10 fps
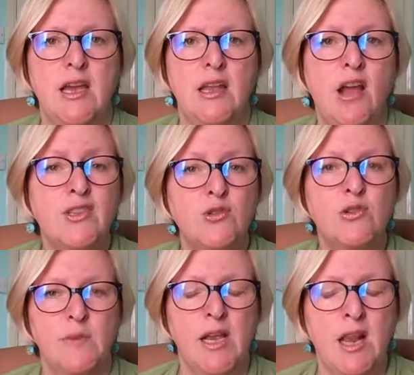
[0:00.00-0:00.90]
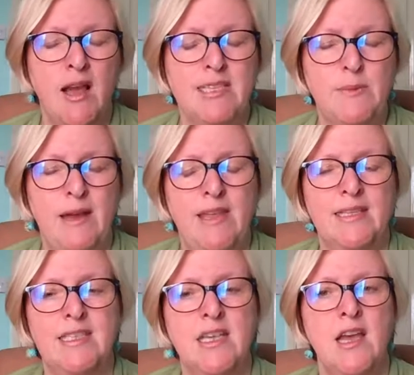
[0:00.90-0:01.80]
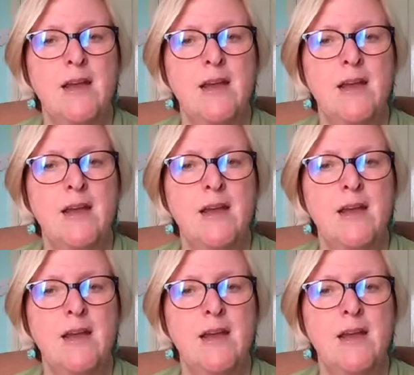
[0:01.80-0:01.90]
and I talk to my clients about this, is